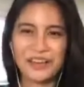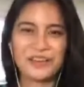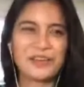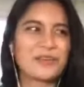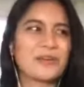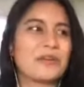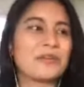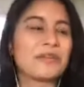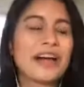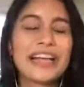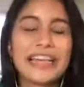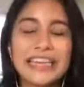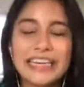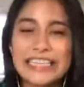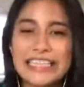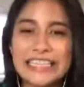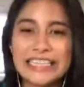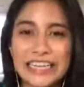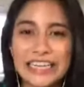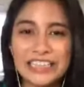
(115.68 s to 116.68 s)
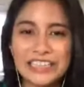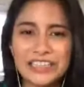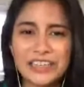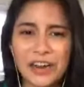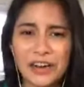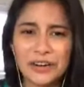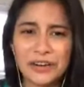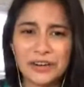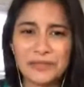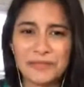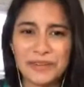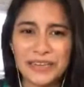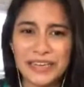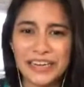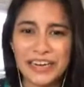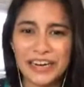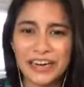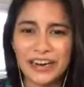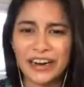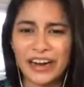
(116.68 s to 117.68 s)
well, well, it is such an honor to be
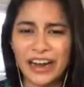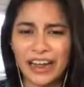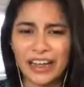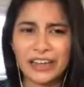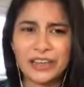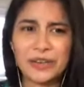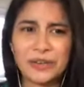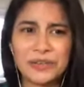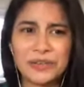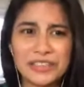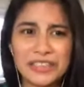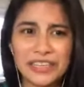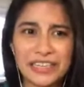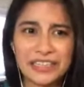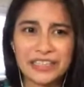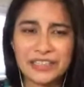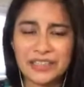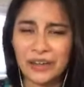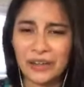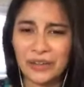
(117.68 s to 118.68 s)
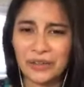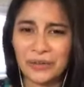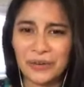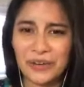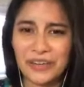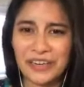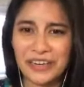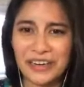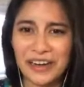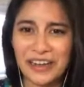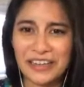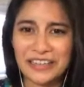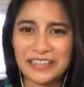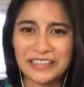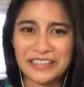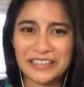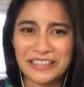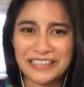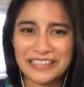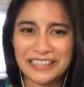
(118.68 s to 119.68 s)
here. Uh, huge thanks to all the organizers.